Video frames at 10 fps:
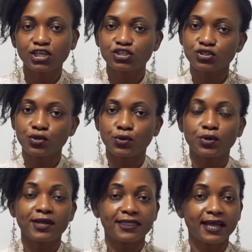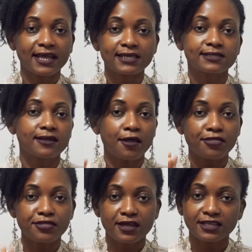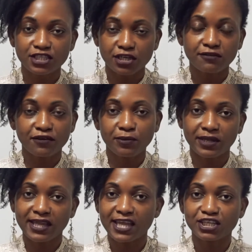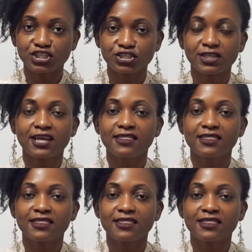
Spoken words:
So that is a third chain of communication